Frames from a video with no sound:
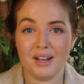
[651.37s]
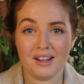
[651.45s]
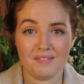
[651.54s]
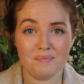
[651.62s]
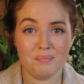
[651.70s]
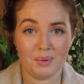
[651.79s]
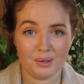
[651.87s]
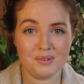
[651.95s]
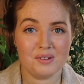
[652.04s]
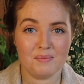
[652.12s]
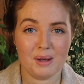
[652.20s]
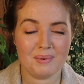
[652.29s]
I have
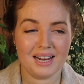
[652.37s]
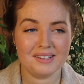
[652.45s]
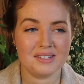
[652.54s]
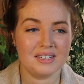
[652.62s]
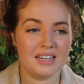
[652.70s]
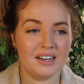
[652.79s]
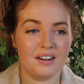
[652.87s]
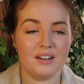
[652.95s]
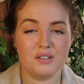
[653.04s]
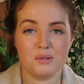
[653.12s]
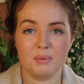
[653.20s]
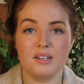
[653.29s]
most of my plants in here.
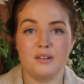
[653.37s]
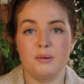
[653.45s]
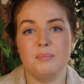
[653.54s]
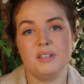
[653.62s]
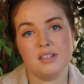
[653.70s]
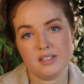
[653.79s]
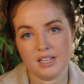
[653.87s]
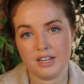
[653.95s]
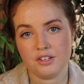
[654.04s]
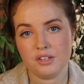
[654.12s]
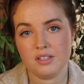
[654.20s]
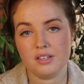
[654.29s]
I'll split it up into
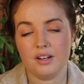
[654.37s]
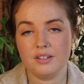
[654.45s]
sections.